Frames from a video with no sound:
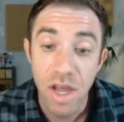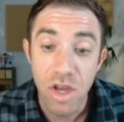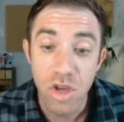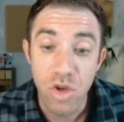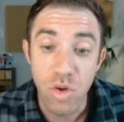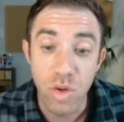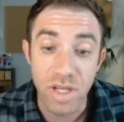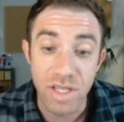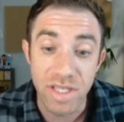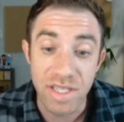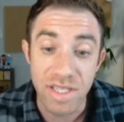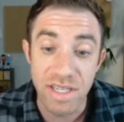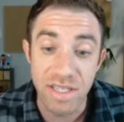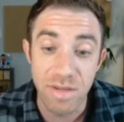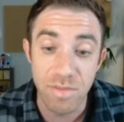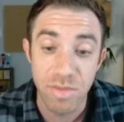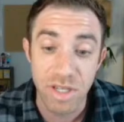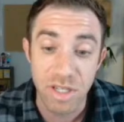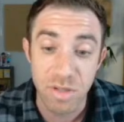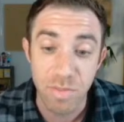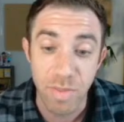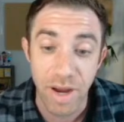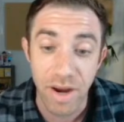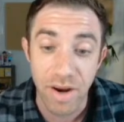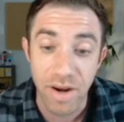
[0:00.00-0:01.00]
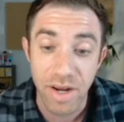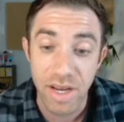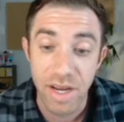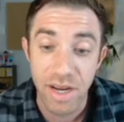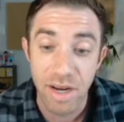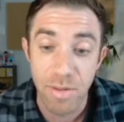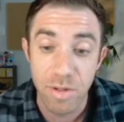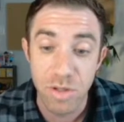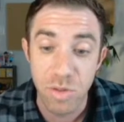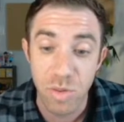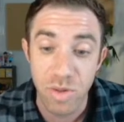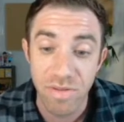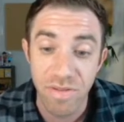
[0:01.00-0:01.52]
You can see some disparity here
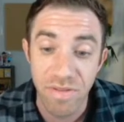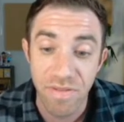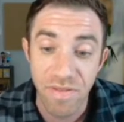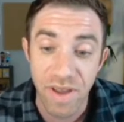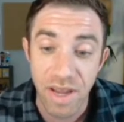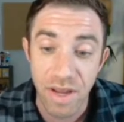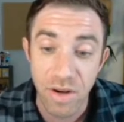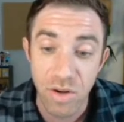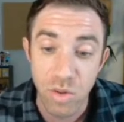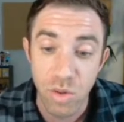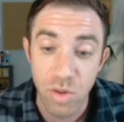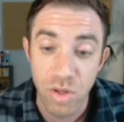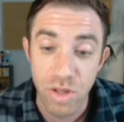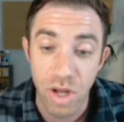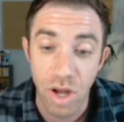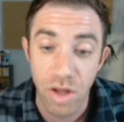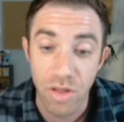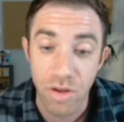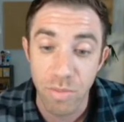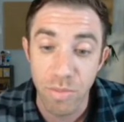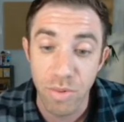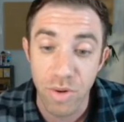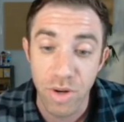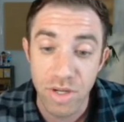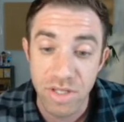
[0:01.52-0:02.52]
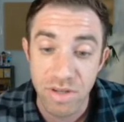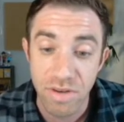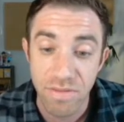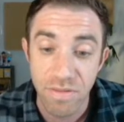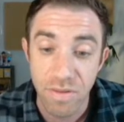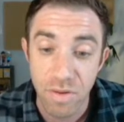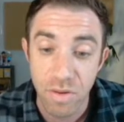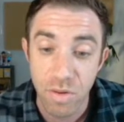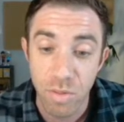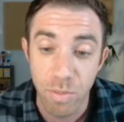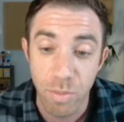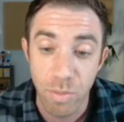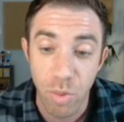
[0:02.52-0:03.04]
between FanDuel and the other books, a
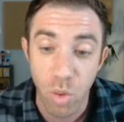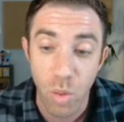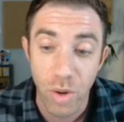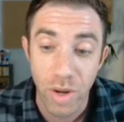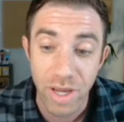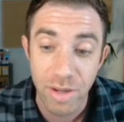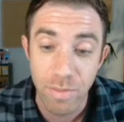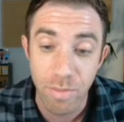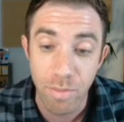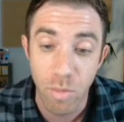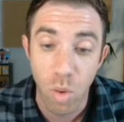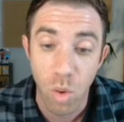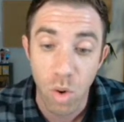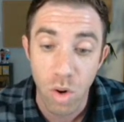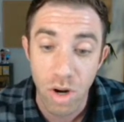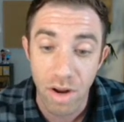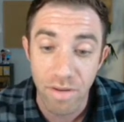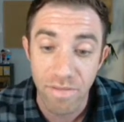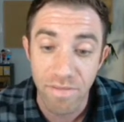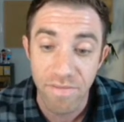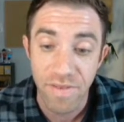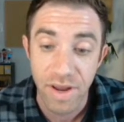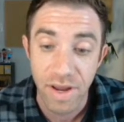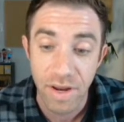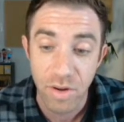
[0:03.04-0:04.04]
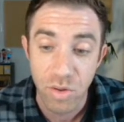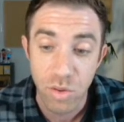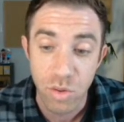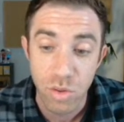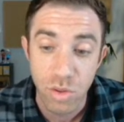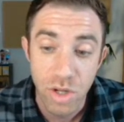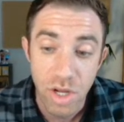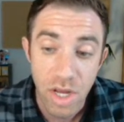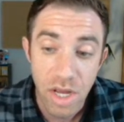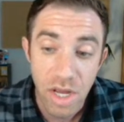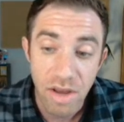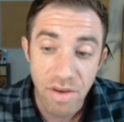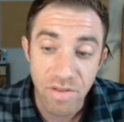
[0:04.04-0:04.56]
full point more on FanDuel.